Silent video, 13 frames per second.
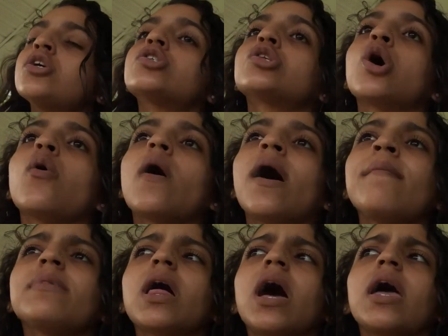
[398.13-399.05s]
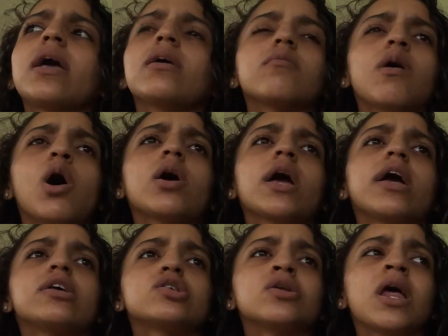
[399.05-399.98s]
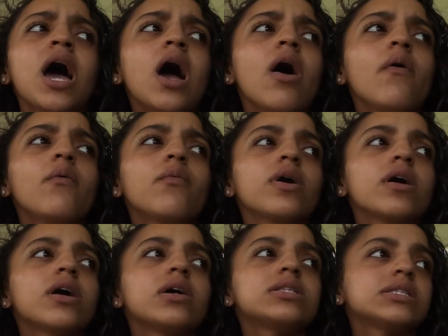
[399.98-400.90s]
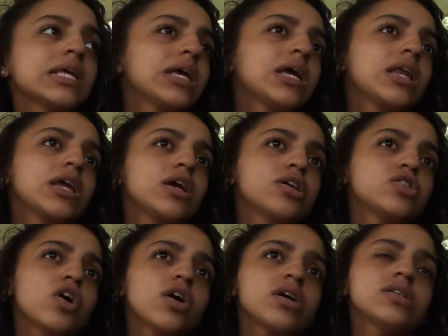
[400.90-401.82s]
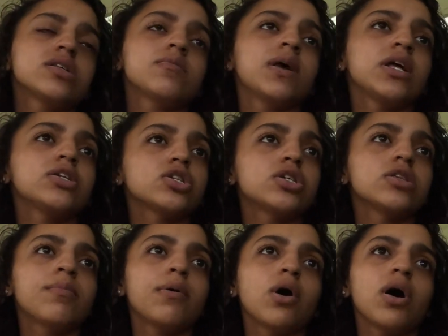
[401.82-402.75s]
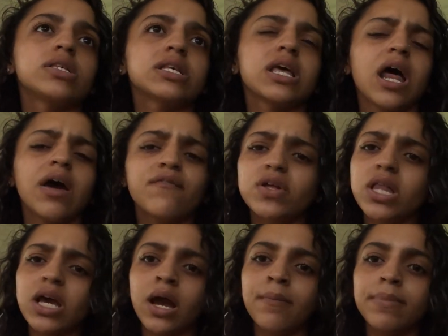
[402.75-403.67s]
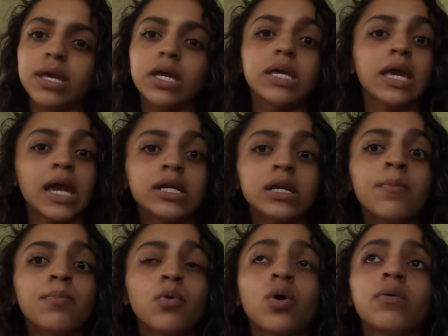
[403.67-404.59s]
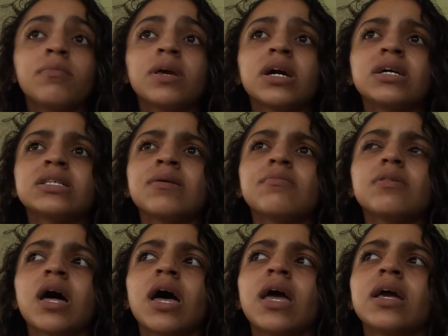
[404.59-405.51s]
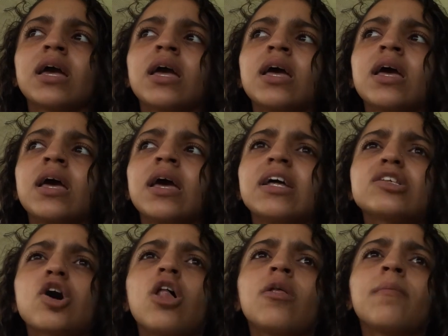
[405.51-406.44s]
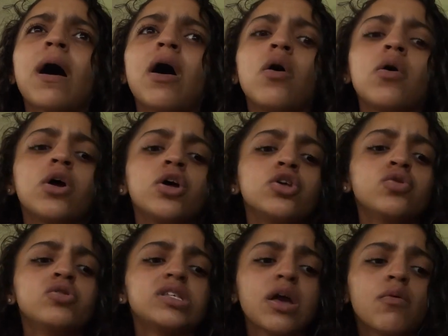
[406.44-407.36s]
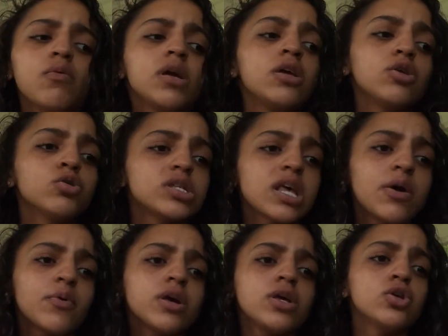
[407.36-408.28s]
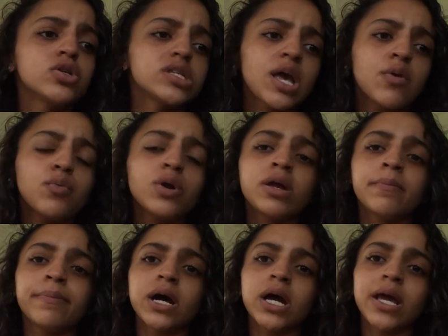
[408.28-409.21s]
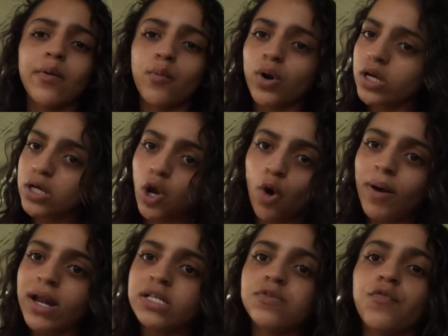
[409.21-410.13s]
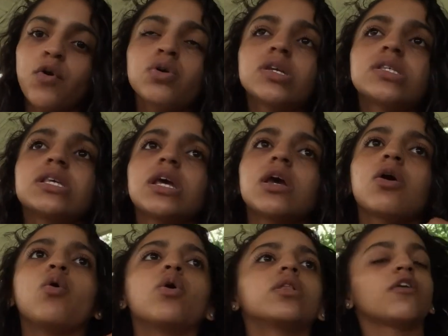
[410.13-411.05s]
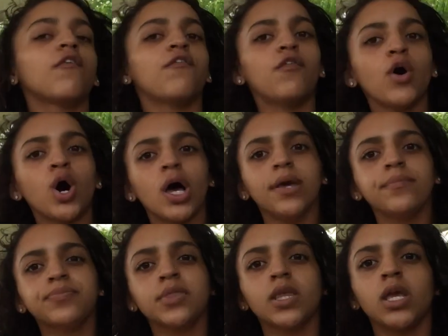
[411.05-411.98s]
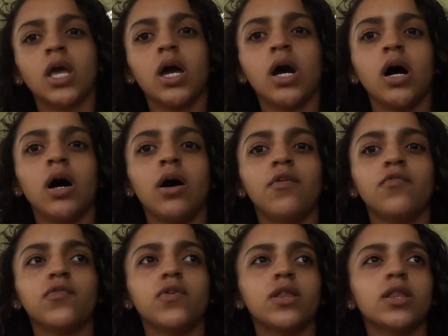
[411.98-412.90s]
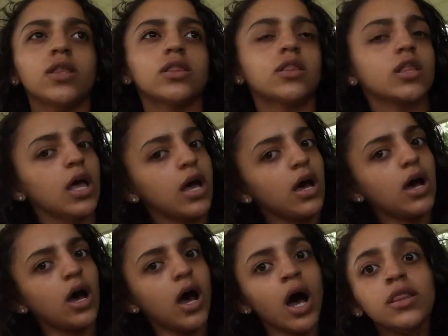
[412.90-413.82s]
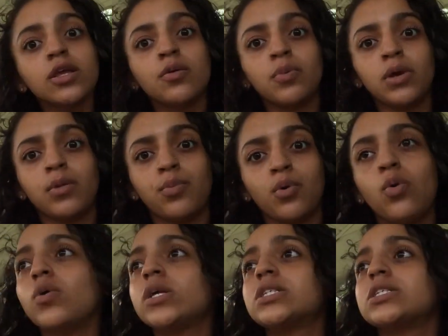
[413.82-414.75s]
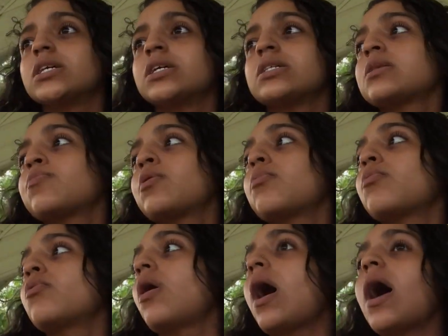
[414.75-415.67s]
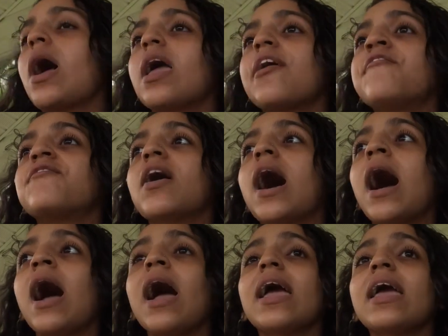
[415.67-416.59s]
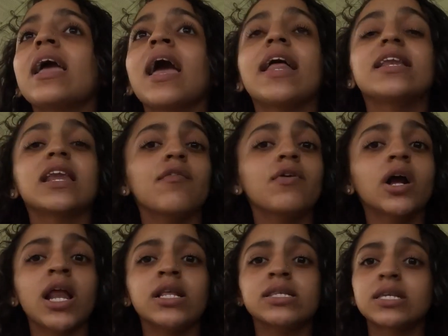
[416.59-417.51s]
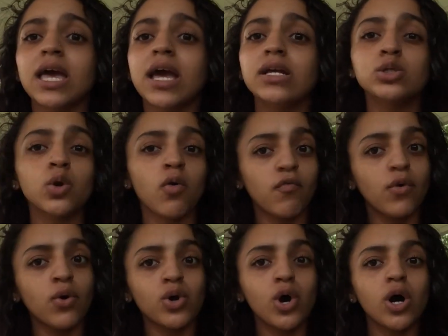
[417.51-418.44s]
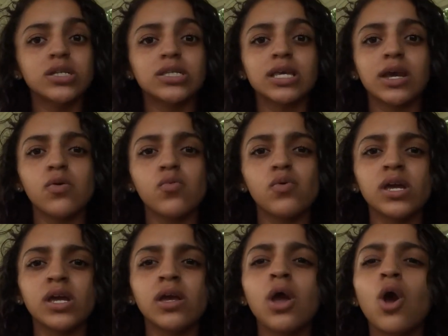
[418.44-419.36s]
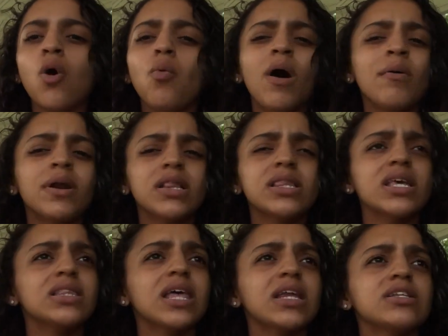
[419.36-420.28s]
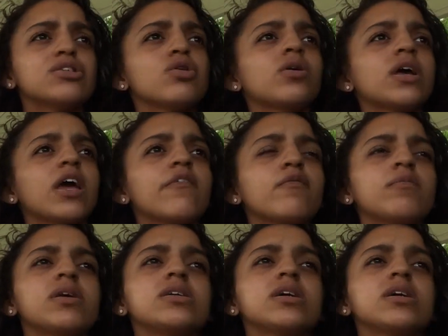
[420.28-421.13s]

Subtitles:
So I'm like, okay, so now we're sitting in here talking to the manager and the boss, and I feel like I'm being ganged up on because I'm like, it's all about you say we, you say we, you say we, but nobody's focusing on the fault of the other people, which is the people. If I had never got a text or a phone call saying we, why would I think that it's okay for me to